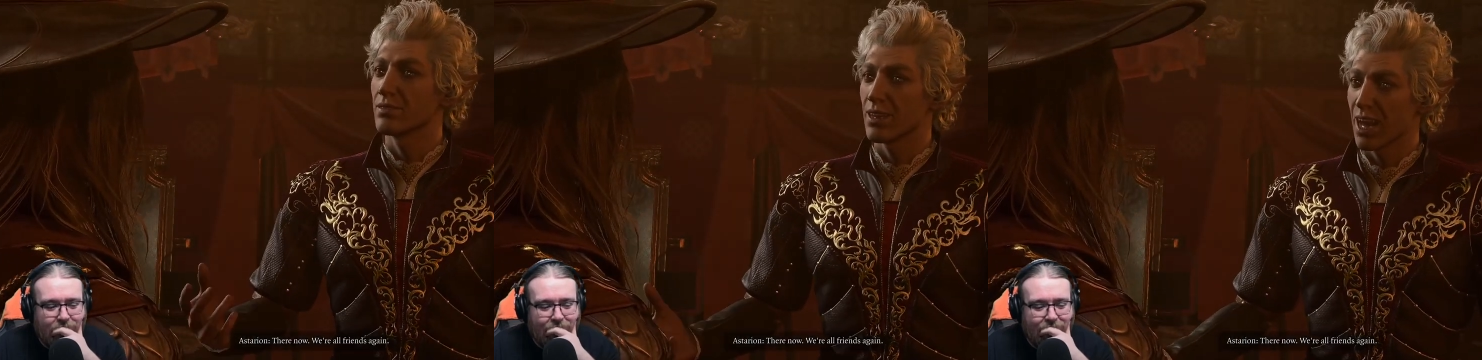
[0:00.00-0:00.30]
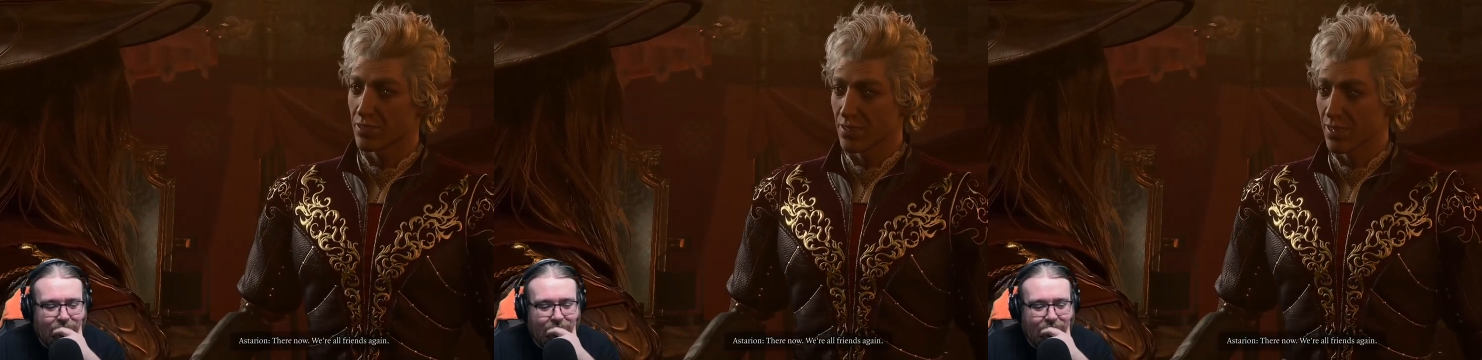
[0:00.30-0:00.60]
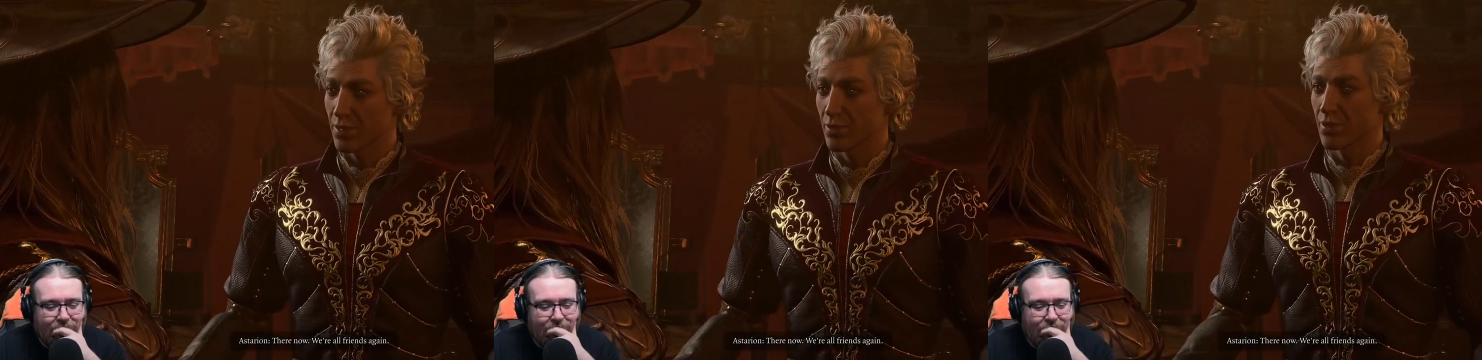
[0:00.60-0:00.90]
Speaker 1: There
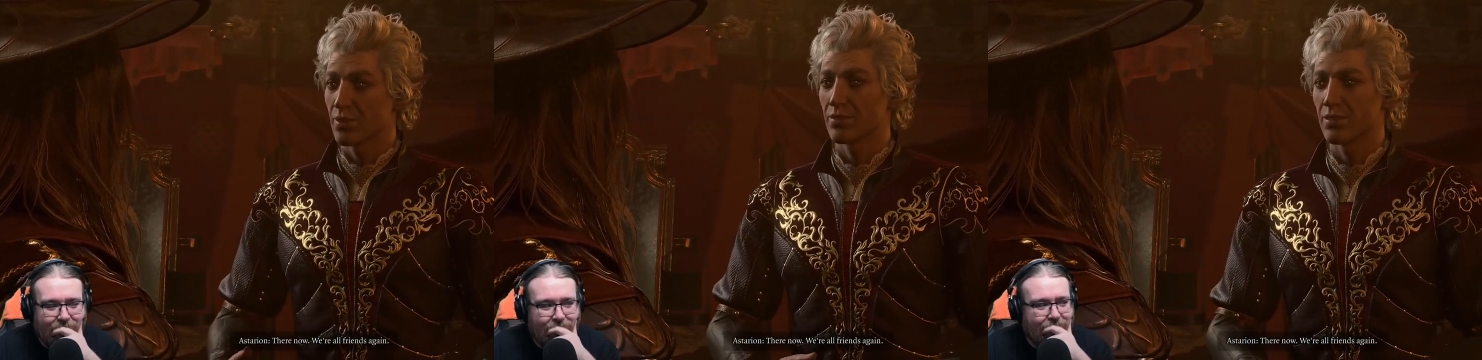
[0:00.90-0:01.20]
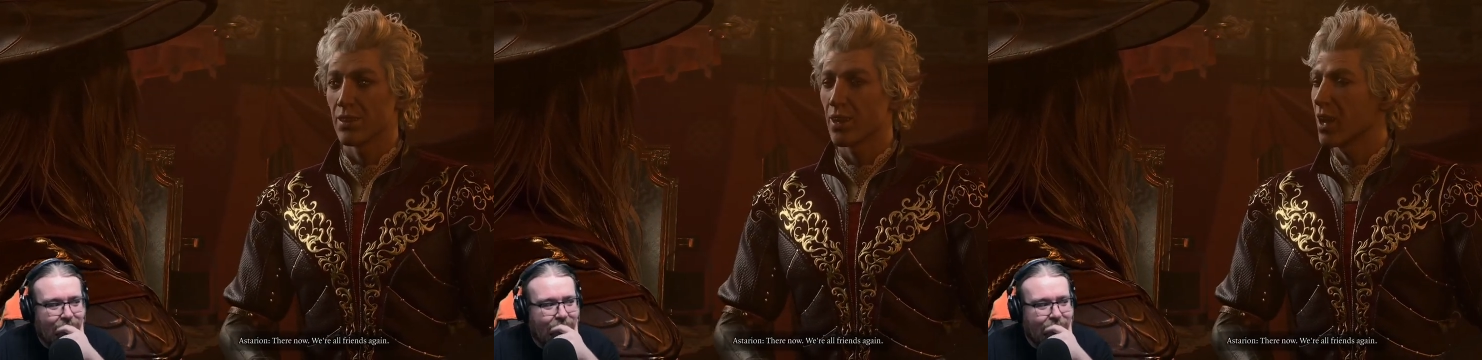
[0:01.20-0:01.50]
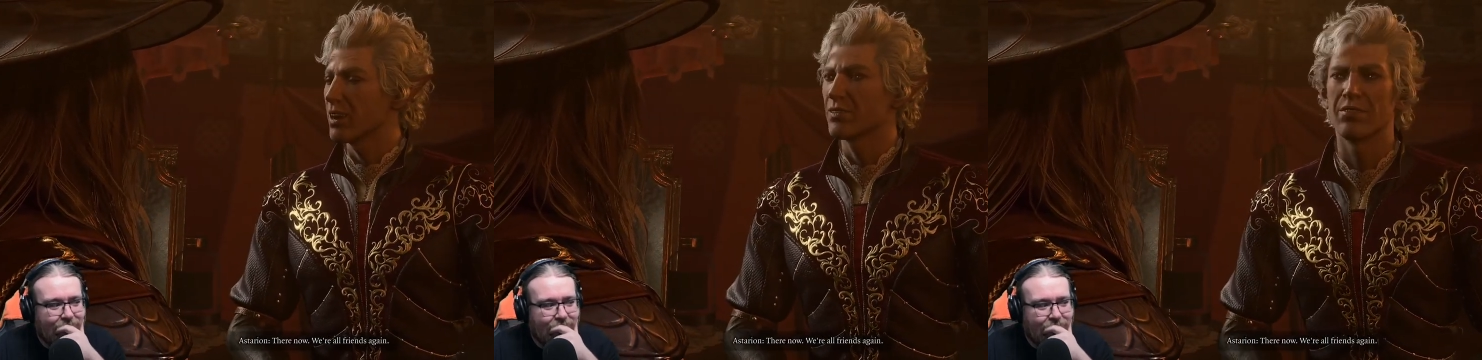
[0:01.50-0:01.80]
now.
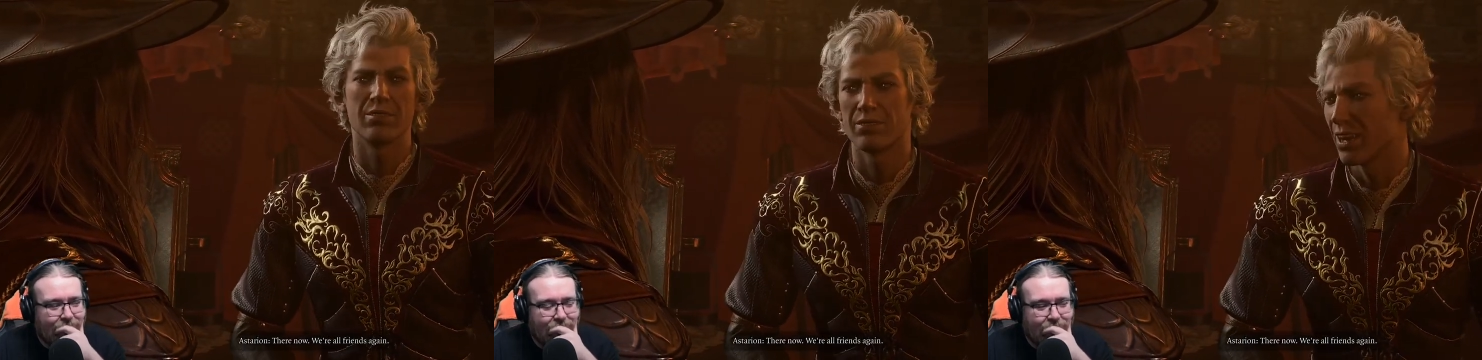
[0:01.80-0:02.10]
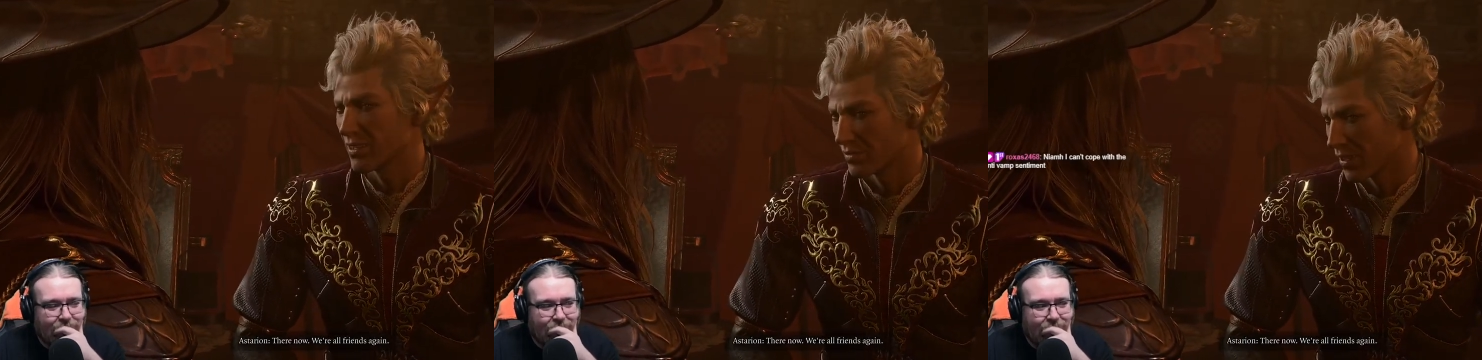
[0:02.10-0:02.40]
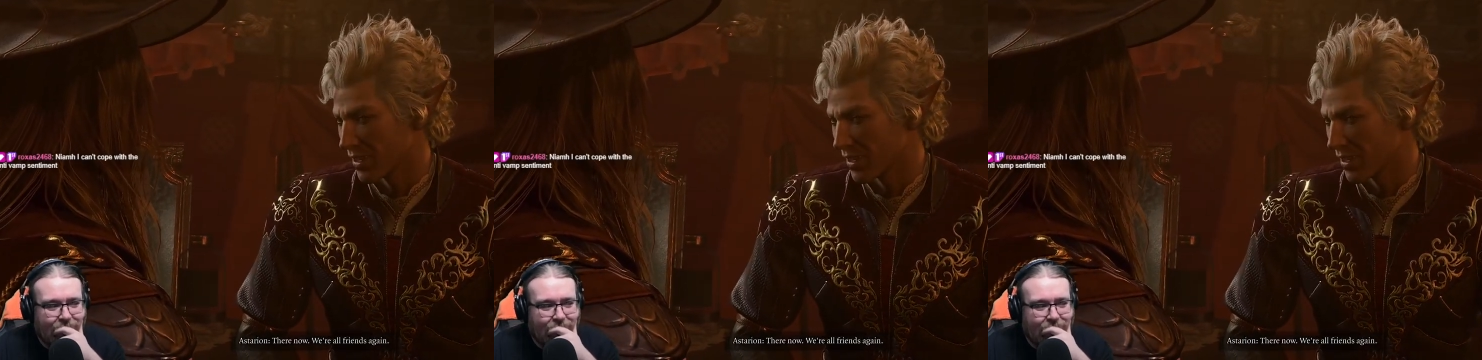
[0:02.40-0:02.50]
We're all friends